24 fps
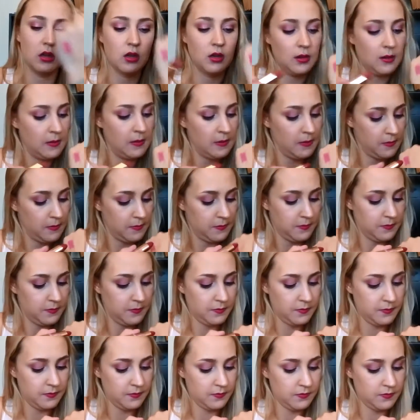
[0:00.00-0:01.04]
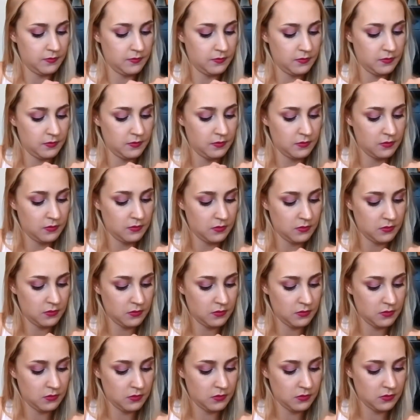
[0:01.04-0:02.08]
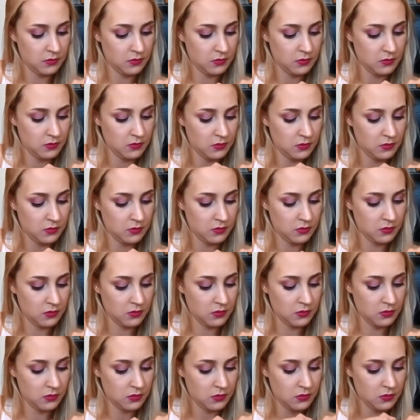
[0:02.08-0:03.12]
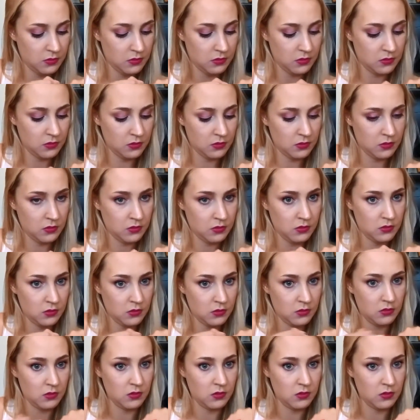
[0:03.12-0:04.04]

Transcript: No one is speaking in this clip.